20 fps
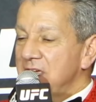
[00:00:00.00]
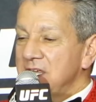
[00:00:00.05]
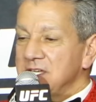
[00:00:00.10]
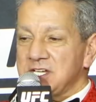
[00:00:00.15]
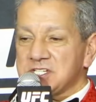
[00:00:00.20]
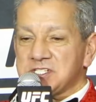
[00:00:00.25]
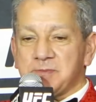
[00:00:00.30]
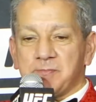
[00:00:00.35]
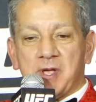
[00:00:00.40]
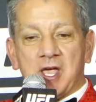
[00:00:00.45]
it
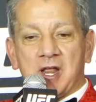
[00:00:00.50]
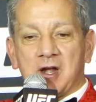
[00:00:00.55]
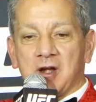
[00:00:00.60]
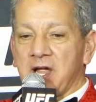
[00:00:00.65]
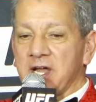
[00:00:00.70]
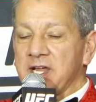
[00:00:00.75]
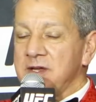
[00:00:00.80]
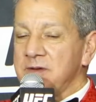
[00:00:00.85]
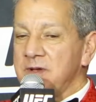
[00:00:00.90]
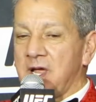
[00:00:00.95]
doesn't
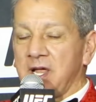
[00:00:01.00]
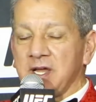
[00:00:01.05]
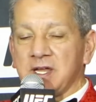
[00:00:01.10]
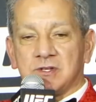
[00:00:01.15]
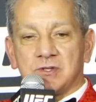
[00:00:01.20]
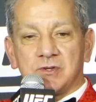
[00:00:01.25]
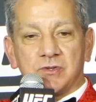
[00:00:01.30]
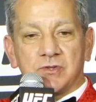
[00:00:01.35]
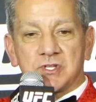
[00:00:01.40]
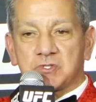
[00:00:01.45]
matter. I
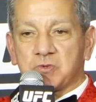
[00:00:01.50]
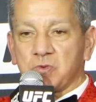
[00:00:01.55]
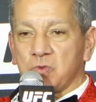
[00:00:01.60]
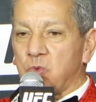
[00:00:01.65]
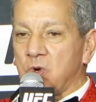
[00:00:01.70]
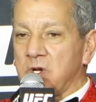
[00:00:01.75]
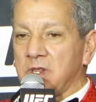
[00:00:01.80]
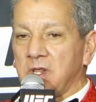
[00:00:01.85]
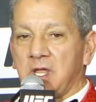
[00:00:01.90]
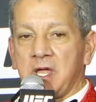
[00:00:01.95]
can do this with
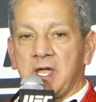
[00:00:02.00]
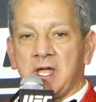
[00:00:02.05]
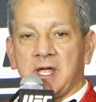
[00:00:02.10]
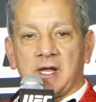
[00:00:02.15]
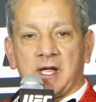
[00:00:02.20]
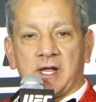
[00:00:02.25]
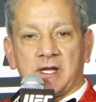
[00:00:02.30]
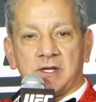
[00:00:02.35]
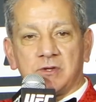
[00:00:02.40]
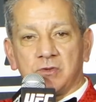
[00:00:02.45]
one
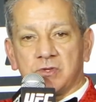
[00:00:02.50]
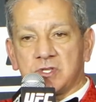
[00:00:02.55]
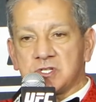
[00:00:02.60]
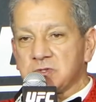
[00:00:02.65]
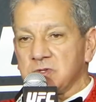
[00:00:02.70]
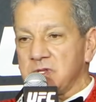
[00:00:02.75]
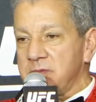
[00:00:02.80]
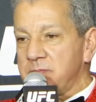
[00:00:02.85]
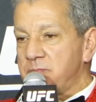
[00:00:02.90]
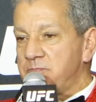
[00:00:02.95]
leg. I can do
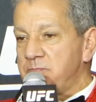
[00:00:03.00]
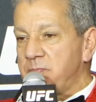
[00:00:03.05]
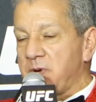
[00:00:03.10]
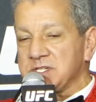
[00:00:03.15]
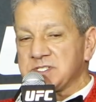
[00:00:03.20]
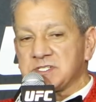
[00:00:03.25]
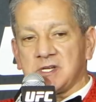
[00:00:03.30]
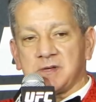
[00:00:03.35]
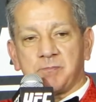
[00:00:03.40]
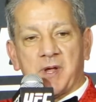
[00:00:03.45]
this with a
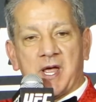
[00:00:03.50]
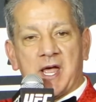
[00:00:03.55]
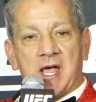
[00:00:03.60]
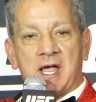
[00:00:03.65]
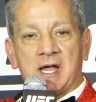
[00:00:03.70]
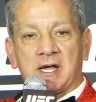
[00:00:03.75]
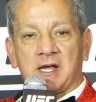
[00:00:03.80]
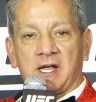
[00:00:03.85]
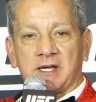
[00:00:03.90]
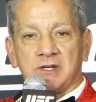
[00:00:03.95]
busted
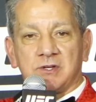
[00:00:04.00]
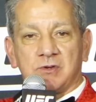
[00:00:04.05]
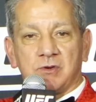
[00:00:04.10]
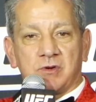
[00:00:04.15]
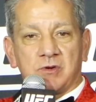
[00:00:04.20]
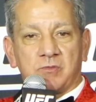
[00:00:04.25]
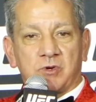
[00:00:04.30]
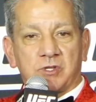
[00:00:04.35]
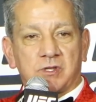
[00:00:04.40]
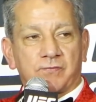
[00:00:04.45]
back. I can
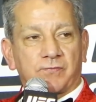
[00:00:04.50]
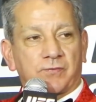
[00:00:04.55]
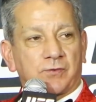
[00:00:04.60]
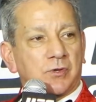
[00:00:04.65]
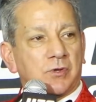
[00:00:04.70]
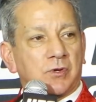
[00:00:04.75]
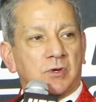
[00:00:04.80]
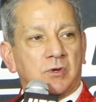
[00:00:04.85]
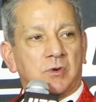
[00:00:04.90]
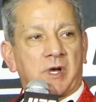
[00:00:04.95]
do it with the
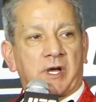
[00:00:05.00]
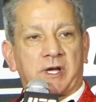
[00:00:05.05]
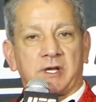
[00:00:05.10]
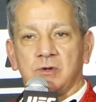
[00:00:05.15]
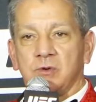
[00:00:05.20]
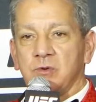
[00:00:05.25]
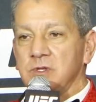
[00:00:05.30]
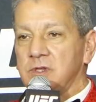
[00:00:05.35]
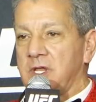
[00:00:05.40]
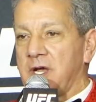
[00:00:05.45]
flu. I
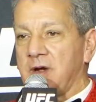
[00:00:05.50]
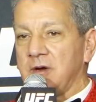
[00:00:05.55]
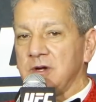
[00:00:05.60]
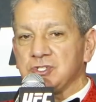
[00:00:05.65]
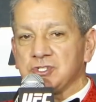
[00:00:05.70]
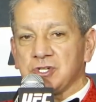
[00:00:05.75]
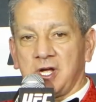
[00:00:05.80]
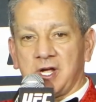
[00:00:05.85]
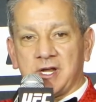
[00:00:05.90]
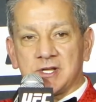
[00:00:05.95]
can do it with
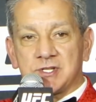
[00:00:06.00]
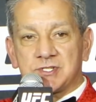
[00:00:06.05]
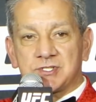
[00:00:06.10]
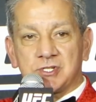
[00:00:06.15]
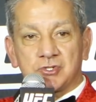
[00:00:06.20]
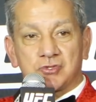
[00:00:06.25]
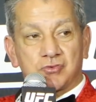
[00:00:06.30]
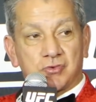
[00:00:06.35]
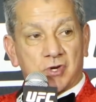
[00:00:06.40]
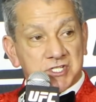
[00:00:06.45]
laryngitis.
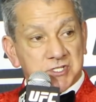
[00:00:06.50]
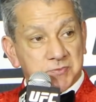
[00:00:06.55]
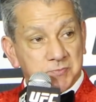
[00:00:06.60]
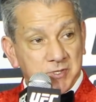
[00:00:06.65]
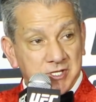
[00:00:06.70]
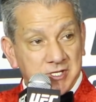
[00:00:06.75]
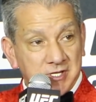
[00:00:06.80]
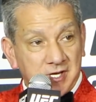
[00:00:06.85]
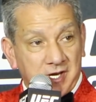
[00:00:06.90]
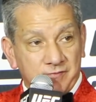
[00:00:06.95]
And trust
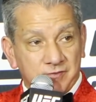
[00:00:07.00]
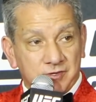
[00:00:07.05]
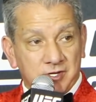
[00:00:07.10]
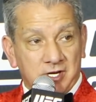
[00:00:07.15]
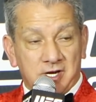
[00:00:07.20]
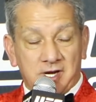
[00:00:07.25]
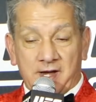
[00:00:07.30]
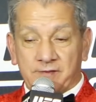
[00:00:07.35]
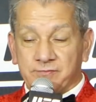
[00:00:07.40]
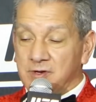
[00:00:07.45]
me, I've
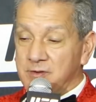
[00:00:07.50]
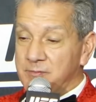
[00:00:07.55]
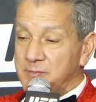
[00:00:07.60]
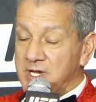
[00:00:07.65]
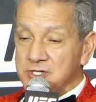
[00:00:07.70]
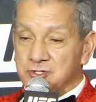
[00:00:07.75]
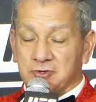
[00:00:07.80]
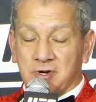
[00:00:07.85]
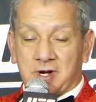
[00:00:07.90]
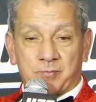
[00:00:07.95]
done it after a
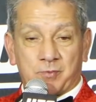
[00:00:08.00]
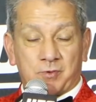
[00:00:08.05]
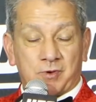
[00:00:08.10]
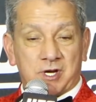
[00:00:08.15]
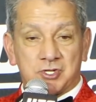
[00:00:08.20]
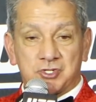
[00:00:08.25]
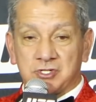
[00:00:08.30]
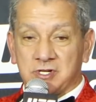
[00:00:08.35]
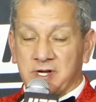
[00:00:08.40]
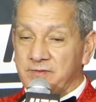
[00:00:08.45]
major
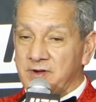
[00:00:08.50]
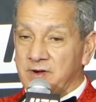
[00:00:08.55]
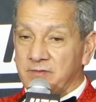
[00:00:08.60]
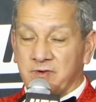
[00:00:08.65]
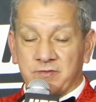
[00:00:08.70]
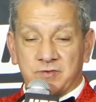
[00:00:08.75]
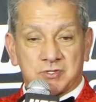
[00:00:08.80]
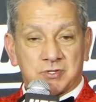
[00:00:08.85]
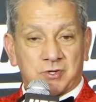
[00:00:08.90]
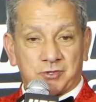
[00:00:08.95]
operation I've
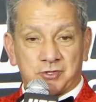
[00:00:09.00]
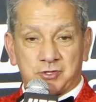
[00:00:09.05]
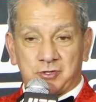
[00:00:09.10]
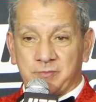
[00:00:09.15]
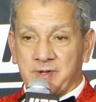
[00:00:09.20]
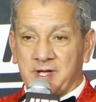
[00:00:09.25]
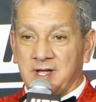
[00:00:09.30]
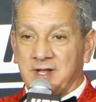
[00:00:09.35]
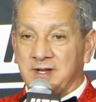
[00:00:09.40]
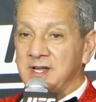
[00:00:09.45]
never even told you
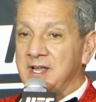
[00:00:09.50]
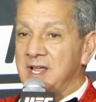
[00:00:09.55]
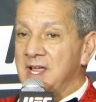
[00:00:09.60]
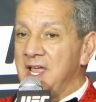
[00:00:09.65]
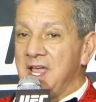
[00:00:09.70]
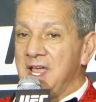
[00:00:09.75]
about.